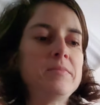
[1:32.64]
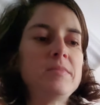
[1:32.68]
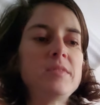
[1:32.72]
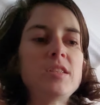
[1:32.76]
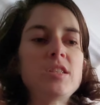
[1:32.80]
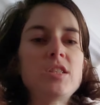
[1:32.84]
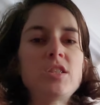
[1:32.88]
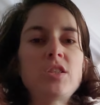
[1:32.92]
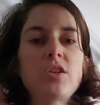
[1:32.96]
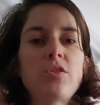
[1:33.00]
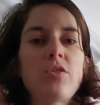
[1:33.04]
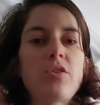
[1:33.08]

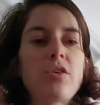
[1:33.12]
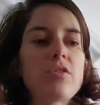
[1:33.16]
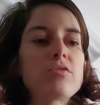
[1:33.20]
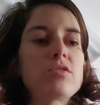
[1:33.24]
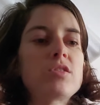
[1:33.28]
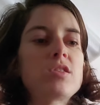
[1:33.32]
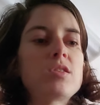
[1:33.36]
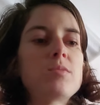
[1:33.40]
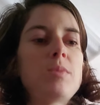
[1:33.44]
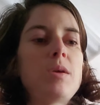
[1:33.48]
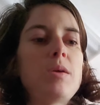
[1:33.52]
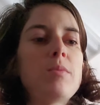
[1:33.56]
So gross
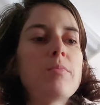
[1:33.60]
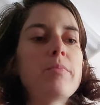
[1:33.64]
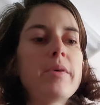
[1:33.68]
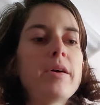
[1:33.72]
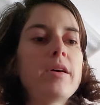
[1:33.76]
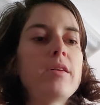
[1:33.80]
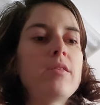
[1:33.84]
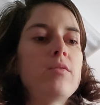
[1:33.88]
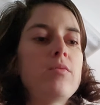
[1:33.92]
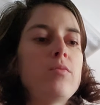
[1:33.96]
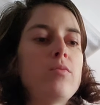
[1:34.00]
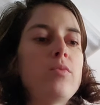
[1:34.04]
to me,
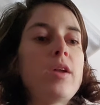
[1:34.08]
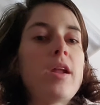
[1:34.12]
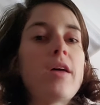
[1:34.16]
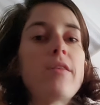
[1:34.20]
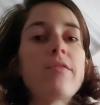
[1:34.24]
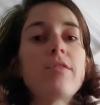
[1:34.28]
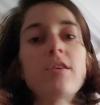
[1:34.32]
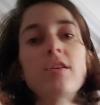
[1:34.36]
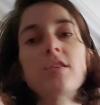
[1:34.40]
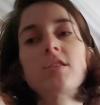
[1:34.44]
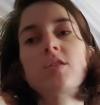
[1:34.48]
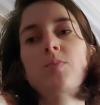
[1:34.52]
but
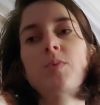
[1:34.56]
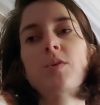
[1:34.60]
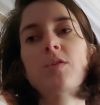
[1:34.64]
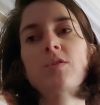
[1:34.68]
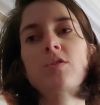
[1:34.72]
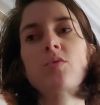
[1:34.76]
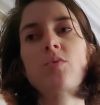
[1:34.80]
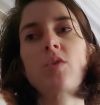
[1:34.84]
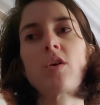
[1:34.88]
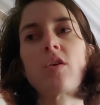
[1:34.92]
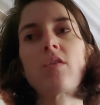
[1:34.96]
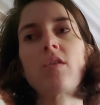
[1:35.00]
whatever. It's supposed
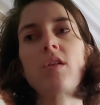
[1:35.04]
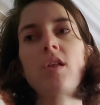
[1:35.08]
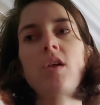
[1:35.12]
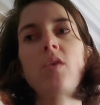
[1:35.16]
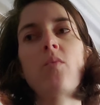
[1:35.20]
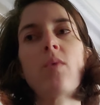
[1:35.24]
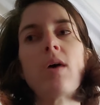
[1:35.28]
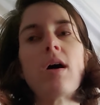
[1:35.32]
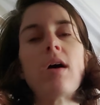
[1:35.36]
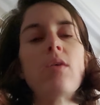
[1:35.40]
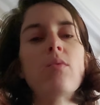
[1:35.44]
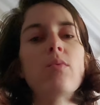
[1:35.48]
to work really
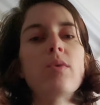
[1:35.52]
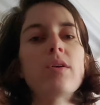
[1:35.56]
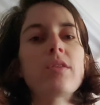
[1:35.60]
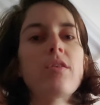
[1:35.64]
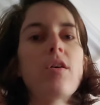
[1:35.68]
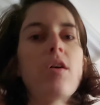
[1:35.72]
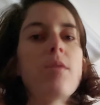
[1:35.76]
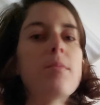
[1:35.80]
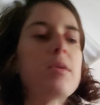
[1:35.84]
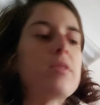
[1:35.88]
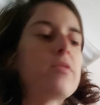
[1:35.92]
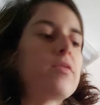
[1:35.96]
well with
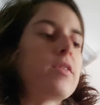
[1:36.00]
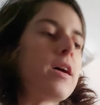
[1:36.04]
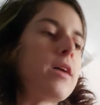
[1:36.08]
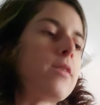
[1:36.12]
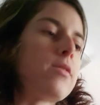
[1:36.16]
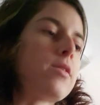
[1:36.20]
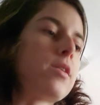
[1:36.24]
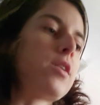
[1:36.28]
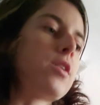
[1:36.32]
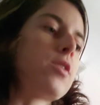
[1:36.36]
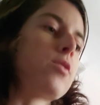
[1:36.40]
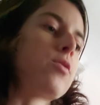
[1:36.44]
almond flour
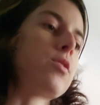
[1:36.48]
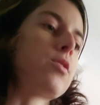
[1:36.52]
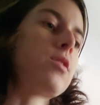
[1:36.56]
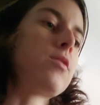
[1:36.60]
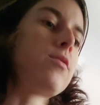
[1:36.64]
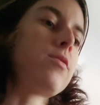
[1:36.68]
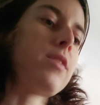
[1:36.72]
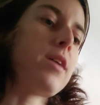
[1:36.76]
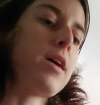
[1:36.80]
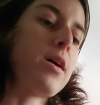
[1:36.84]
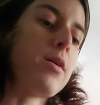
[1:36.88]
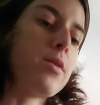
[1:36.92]
and
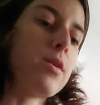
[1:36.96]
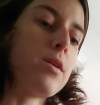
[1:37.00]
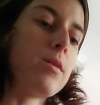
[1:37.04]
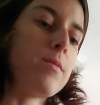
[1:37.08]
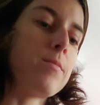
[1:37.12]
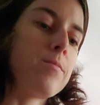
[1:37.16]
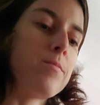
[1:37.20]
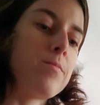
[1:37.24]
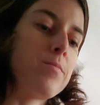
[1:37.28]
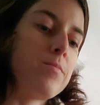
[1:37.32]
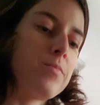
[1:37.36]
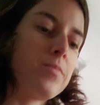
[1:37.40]
coconut flour.
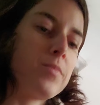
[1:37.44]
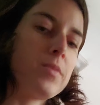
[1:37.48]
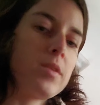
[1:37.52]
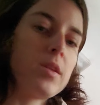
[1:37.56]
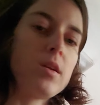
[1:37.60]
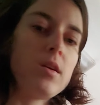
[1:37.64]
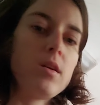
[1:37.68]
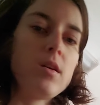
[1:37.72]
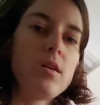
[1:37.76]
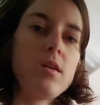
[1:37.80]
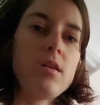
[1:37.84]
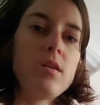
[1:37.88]

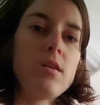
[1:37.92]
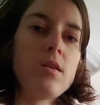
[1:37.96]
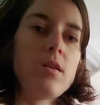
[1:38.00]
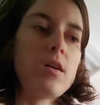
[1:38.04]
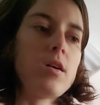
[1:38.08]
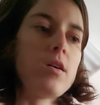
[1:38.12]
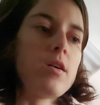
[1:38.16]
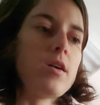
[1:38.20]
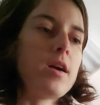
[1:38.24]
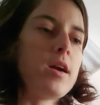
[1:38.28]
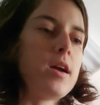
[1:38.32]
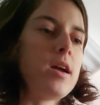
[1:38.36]

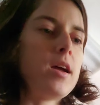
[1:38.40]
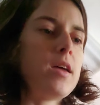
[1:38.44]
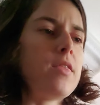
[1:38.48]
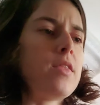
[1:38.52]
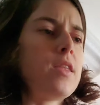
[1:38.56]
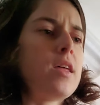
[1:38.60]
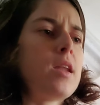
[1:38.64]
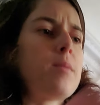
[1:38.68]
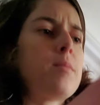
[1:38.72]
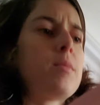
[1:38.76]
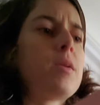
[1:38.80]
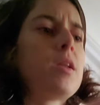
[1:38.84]
Alright, and
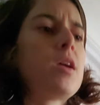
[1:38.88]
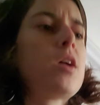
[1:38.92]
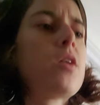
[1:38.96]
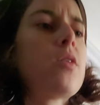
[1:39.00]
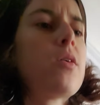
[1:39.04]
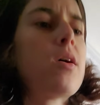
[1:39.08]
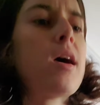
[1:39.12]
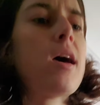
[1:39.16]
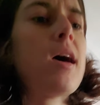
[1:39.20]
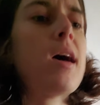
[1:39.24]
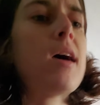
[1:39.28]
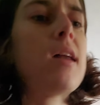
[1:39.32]
then I'm going to go
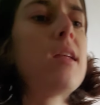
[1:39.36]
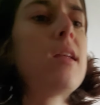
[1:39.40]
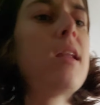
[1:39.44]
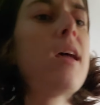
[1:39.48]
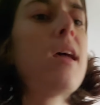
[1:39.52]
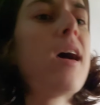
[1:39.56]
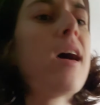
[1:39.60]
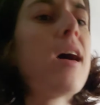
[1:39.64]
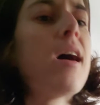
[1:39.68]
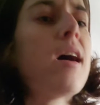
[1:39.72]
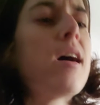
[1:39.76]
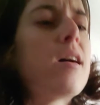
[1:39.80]
ahead
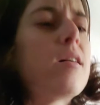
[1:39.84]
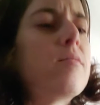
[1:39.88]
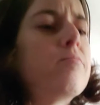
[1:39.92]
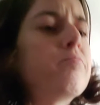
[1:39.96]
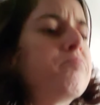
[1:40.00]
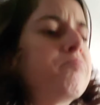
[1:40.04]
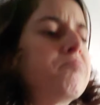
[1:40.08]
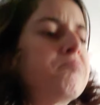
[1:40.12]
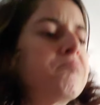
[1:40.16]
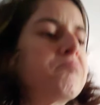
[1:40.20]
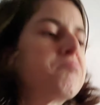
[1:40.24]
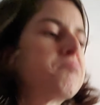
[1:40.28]
and
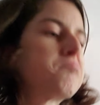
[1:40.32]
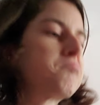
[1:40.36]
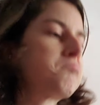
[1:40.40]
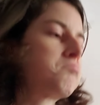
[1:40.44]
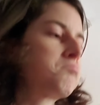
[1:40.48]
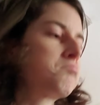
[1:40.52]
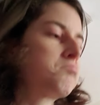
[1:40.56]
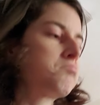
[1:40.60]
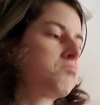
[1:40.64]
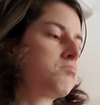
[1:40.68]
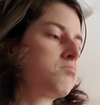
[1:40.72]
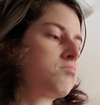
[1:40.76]

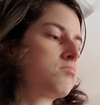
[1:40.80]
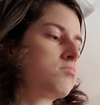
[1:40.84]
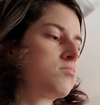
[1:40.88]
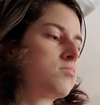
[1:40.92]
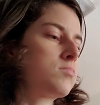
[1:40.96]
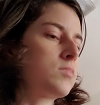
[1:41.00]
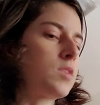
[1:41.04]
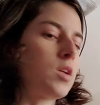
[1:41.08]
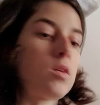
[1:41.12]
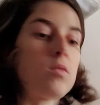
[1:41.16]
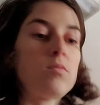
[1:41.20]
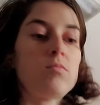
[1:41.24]

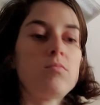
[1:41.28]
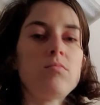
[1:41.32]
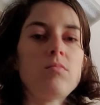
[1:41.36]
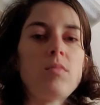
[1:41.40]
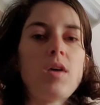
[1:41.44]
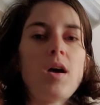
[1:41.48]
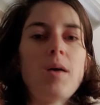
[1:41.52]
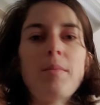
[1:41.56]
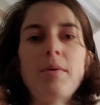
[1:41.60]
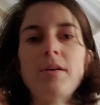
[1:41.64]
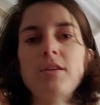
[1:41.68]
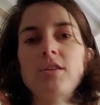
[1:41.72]

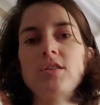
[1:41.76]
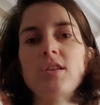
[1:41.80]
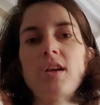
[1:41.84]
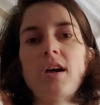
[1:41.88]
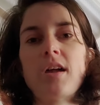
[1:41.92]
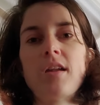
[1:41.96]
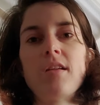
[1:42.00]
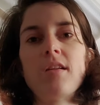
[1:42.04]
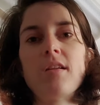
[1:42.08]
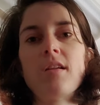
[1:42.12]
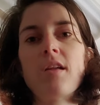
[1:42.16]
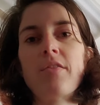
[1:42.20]
I might just
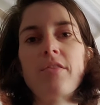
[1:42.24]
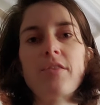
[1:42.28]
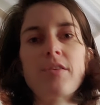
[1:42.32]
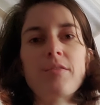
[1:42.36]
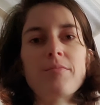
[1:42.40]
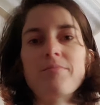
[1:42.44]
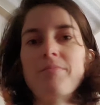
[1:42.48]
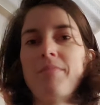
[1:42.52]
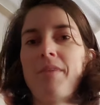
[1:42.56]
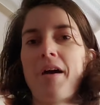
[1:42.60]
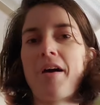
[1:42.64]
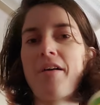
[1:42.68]
add another
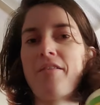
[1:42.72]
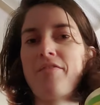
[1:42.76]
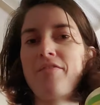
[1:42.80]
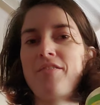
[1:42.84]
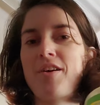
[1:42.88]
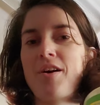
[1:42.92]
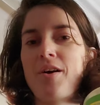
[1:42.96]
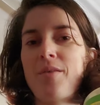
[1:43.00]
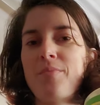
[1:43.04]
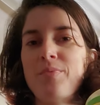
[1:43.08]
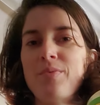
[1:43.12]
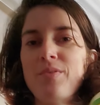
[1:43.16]
half
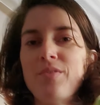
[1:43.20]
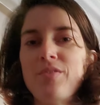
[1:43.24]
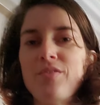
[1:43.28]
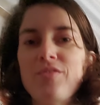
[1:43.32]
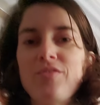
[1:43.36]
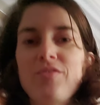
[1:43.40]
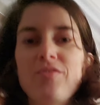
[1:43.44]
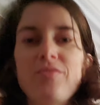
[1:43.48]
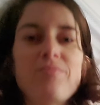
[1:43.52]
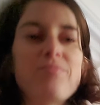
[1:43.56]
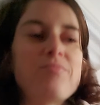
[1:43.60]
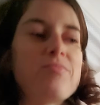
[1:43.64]
cup of